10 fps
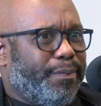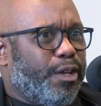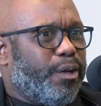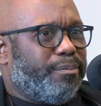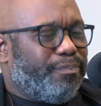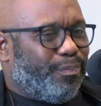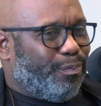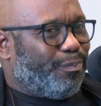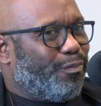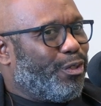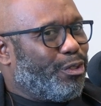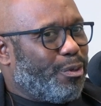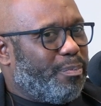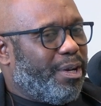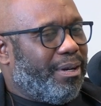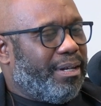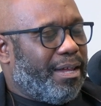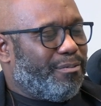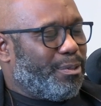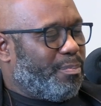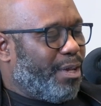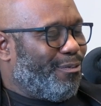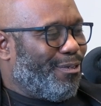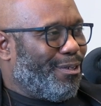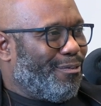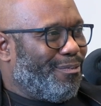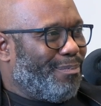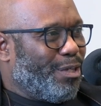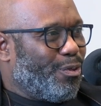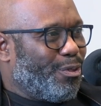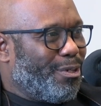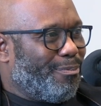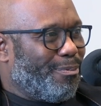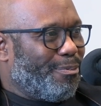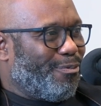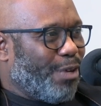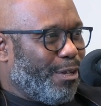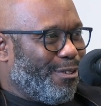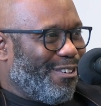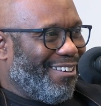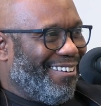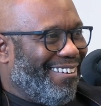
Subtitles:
know, for a short period, having the benefit of mentorship from your father.